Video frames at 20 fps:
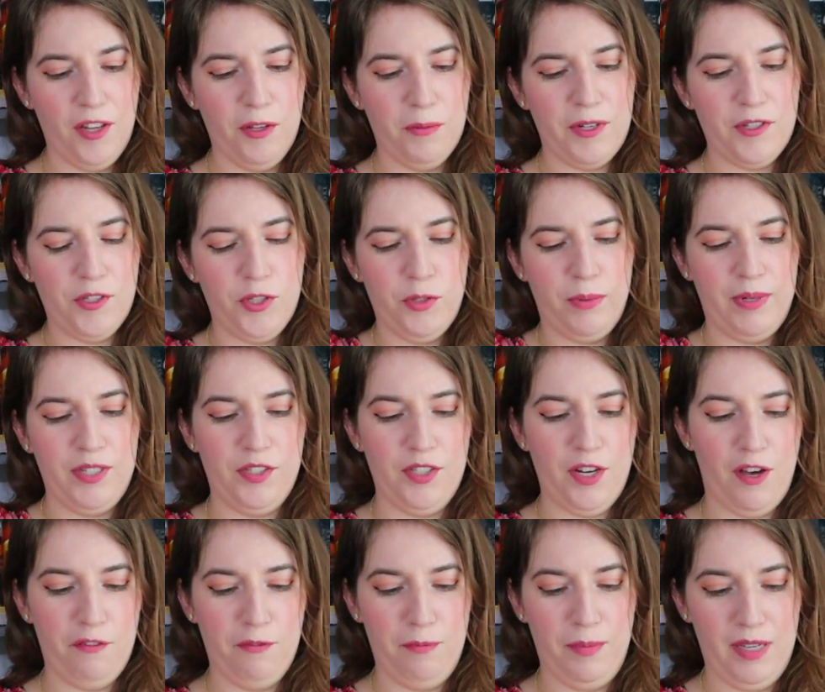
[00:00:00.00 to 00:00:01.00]
the words twist
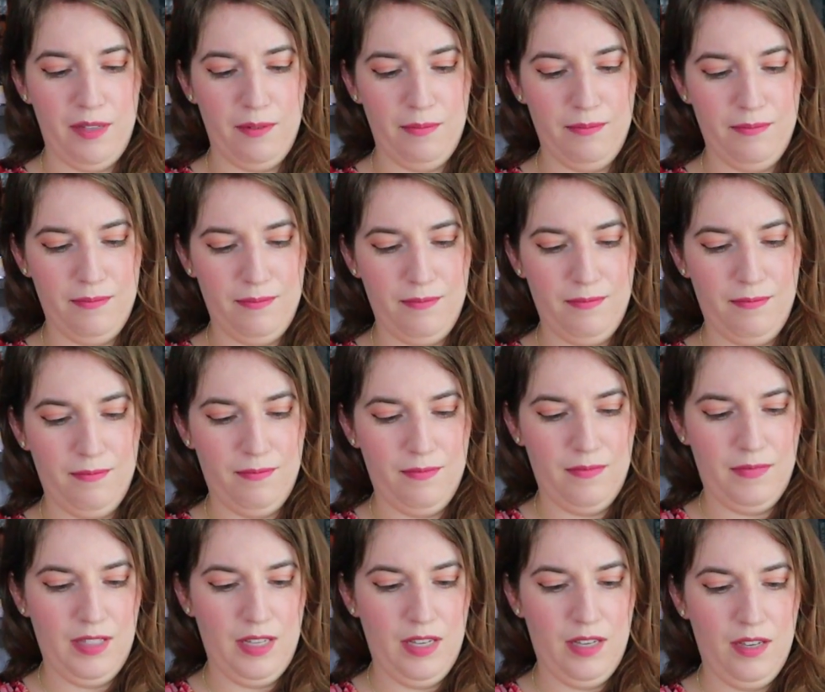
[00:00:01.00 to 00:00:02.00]
off, but
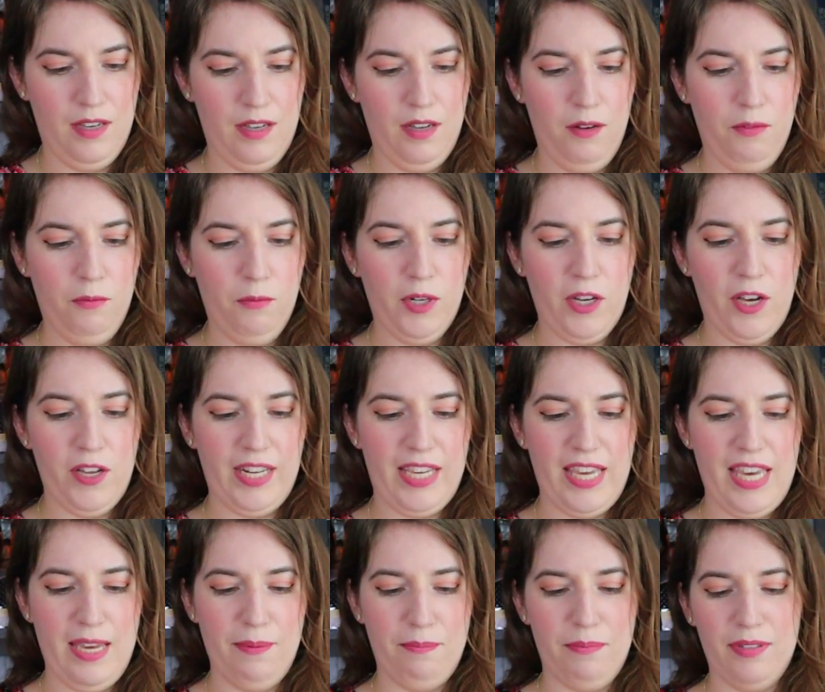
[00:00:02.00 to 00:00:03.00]
we're gonna
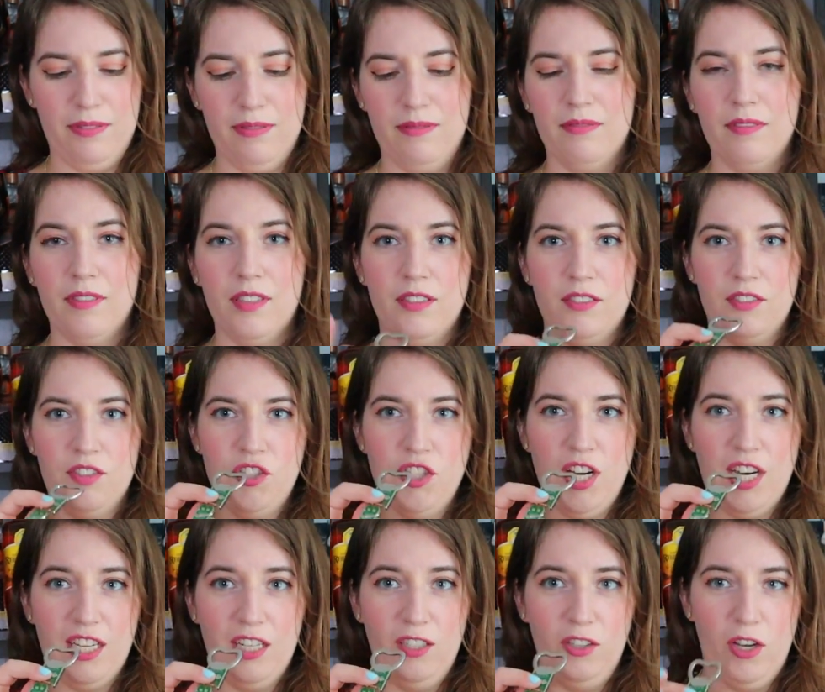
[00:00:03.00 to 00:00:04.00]
keep
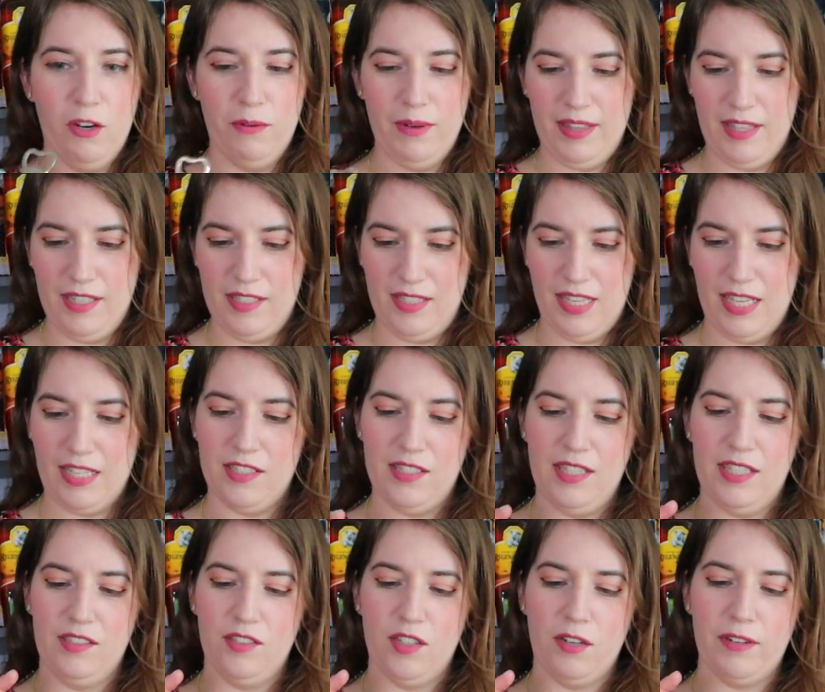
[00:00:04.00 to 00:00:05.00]
chugging along with this thing. This
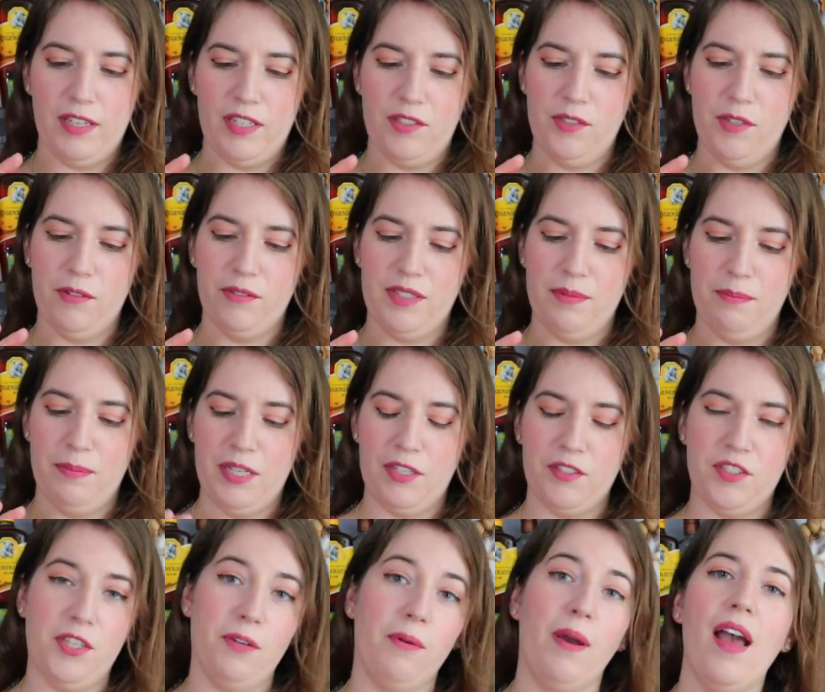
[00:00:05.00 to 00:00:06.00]
thing's already soaked in beer
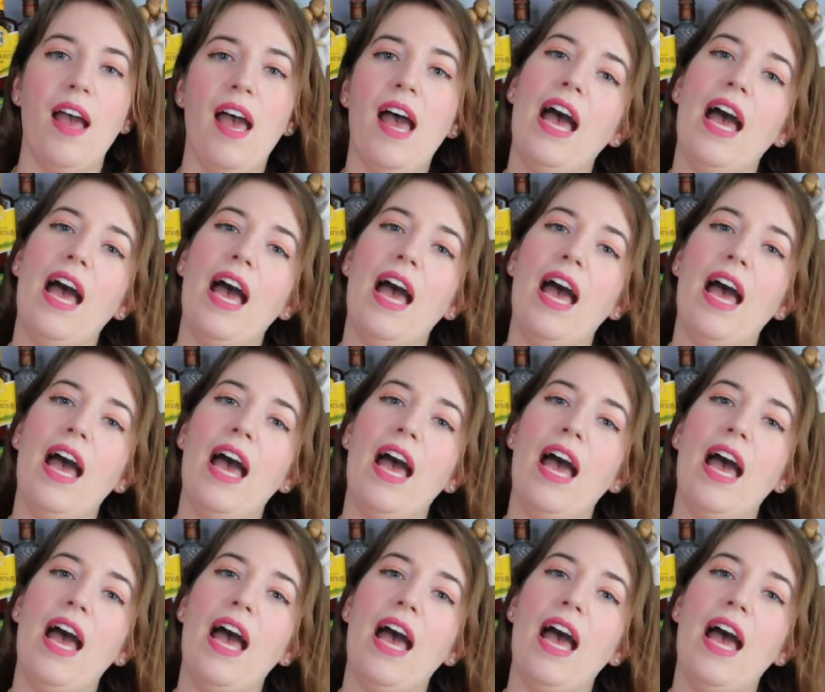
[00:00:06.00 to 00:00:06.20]
too.